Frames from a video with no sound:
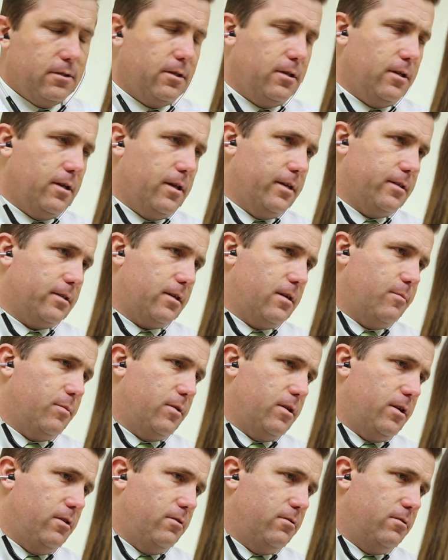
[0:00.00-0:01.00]
was
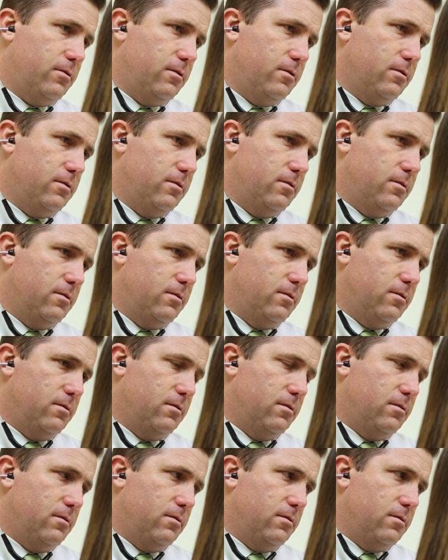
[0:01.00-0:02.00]
truly
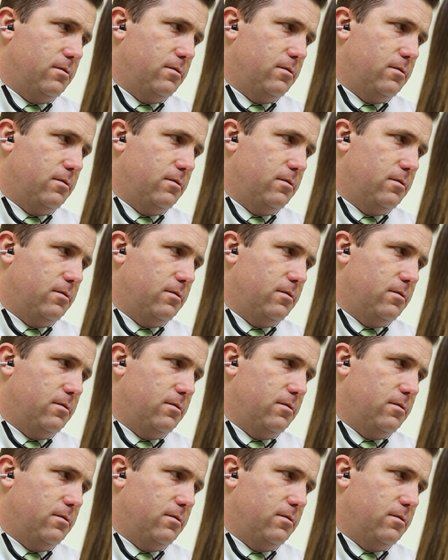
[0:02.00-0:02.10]
amazed by